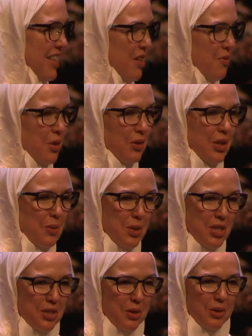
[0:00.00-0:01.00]
If only it
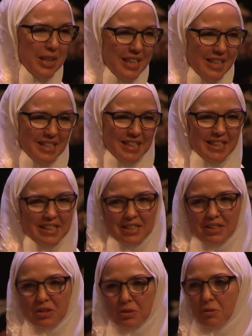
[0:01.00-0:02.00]
was so easy
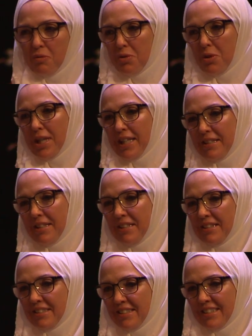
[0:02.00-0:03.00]
to avoid
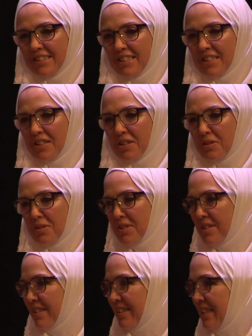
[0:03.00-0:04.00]

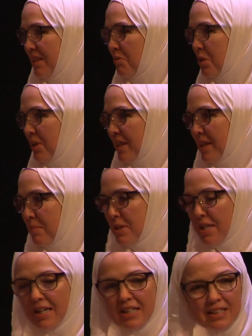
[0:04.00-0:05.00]
those evil and
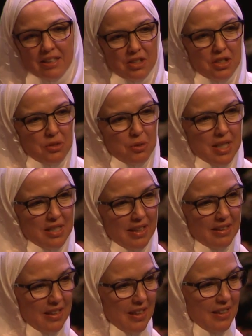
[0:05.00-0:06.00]
upsetting and
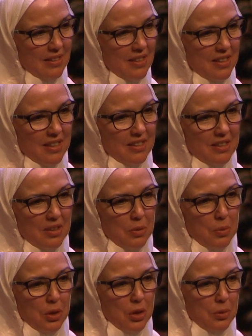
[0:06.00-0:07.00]
distressing things in the
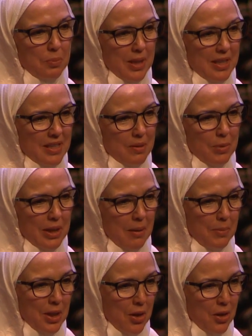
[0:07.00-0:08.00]
world, but it's
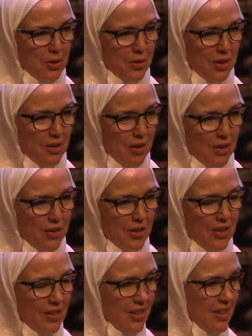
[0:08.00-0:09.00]
becoming harder and
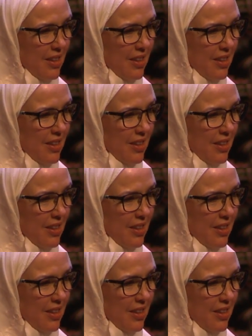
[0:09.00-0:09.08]
harder.